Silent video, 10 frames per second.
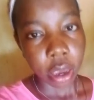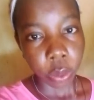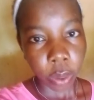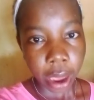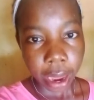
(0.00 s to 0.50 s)

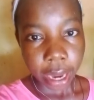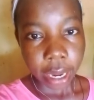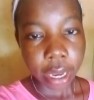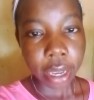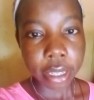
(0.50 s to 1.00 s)
WAEC,
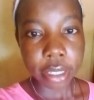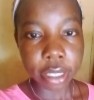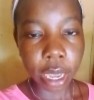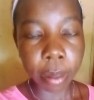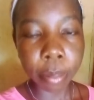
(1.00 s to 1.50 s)

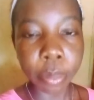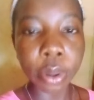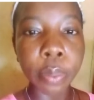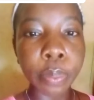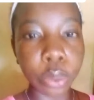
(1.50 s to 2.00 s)
JAMB,
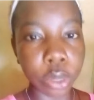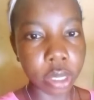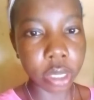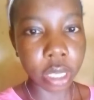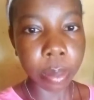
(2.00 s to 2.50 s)

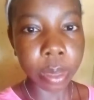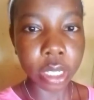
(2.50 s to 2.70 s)
OCTME,